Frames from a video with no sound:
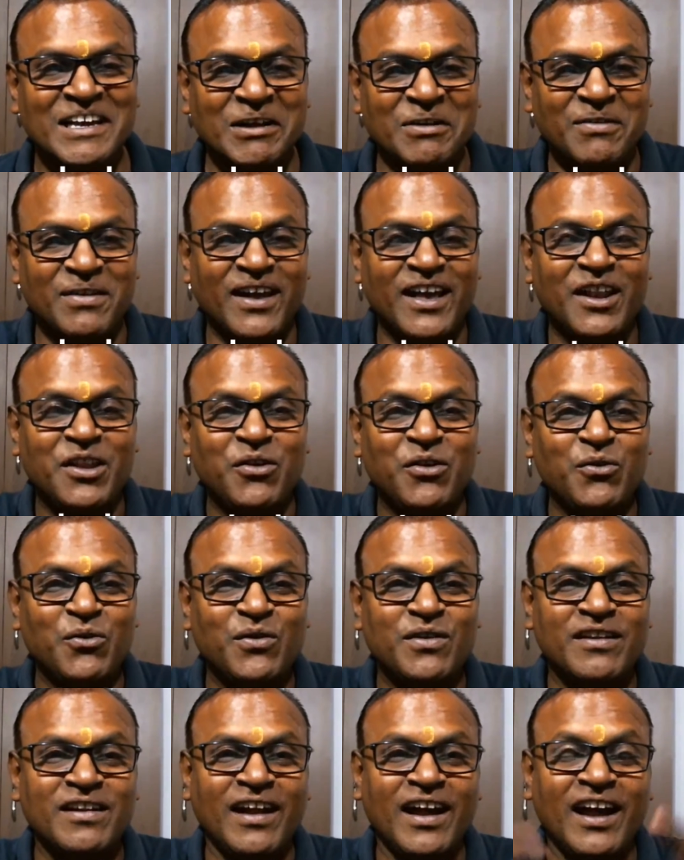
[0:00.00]
When
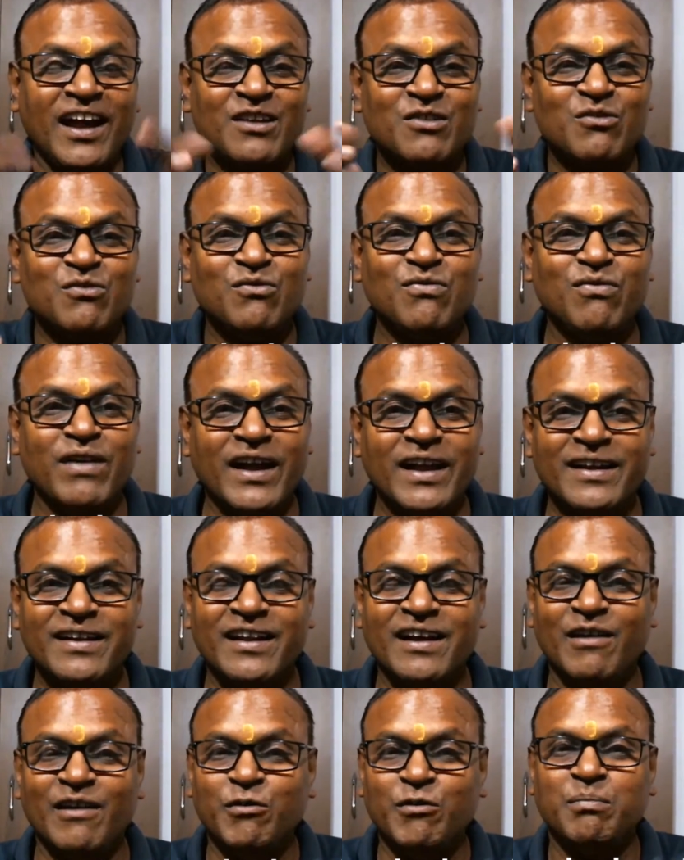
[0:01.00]
you try to find
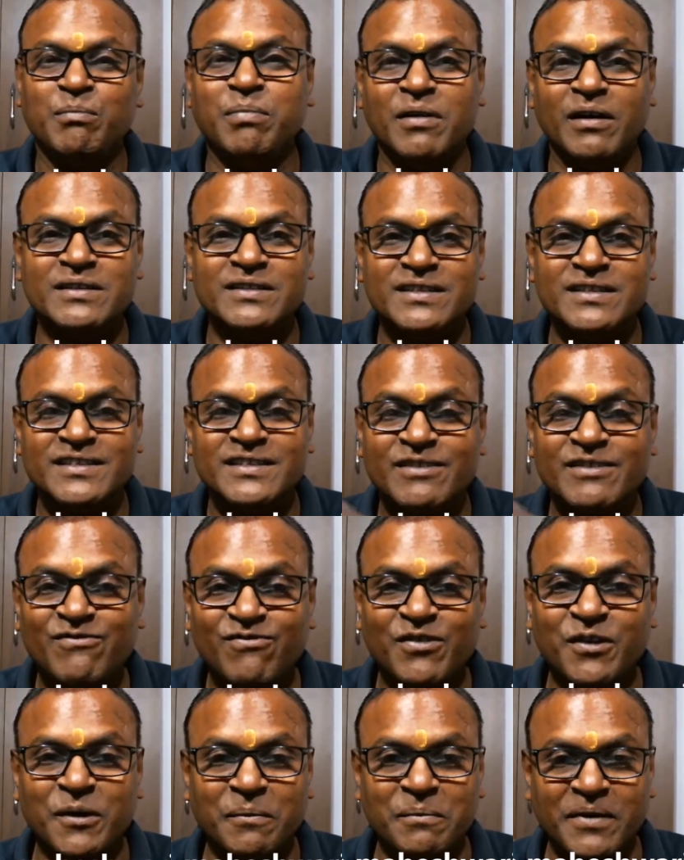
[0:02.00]
out positive
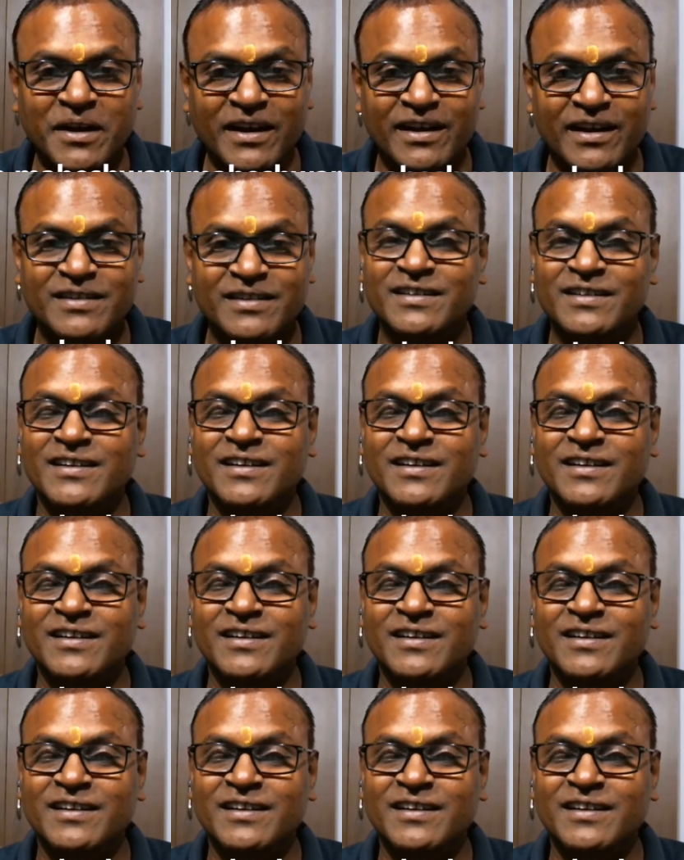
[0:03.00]
from it,